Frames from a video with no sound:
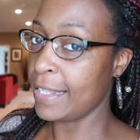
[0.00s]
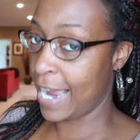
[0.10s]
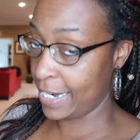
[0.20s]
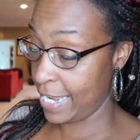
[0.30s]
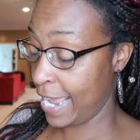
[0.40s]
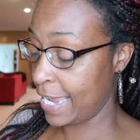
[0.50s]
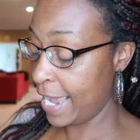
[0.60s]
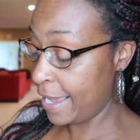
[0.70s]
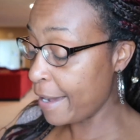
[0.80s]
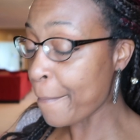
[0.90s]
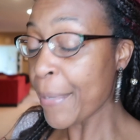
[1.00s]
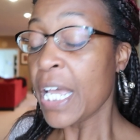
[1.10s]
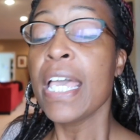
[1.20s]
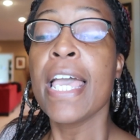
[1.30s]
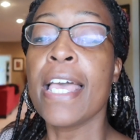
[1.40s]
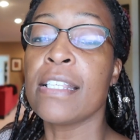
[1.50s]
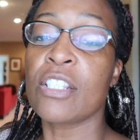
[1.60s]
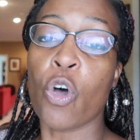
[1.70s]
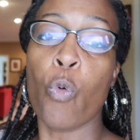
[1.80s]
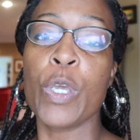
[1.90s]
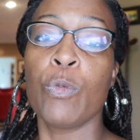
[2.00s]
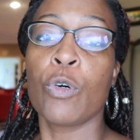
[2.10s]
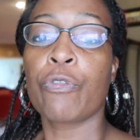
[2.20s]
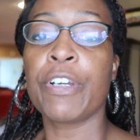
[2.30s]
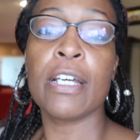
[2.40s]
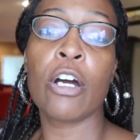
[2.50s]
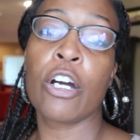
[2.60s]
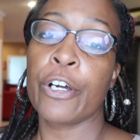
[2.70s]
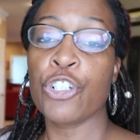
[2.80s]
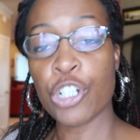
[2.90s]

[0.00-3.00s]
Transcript: nine A M and so we will greet her,